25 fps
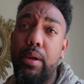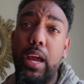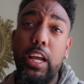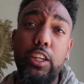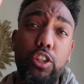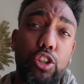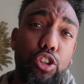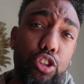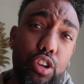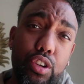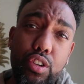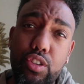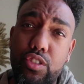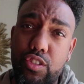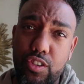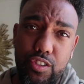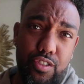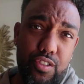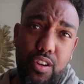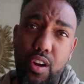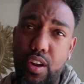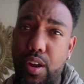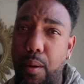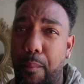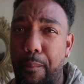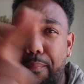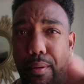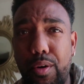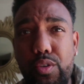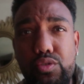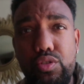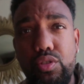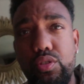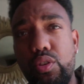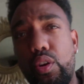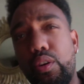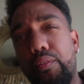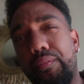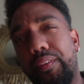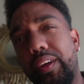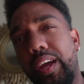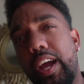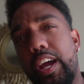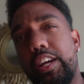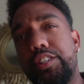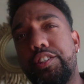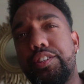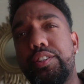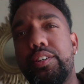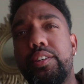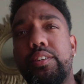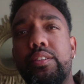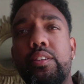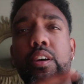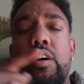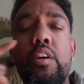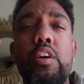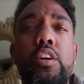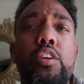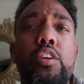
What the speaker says: Make sure you turn on your post notifications